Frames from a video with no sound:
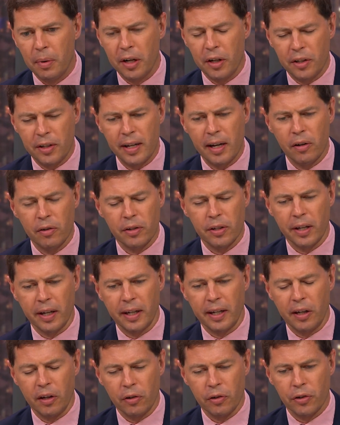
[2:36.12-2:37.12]
but it sounds
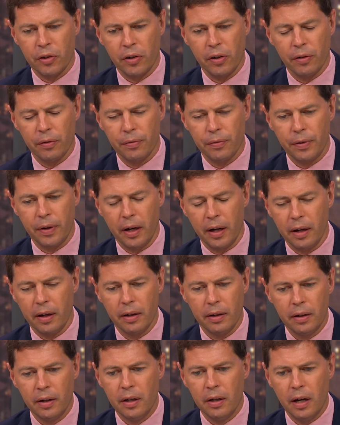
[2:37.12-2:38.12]
like you're sort of uh,
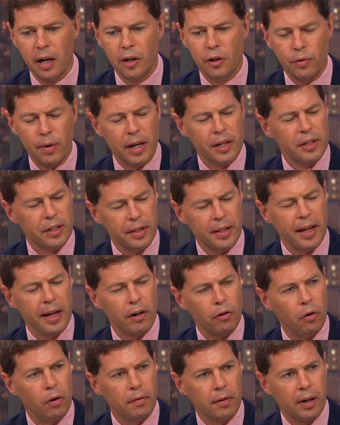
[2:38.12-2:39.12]
addressing that
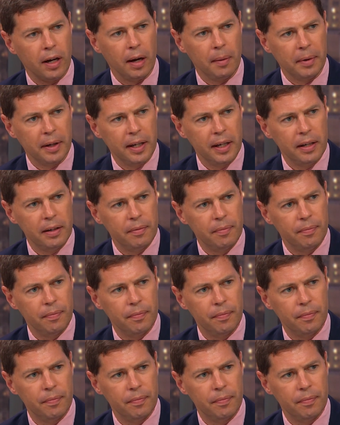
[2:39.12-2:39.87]
or overcoming it.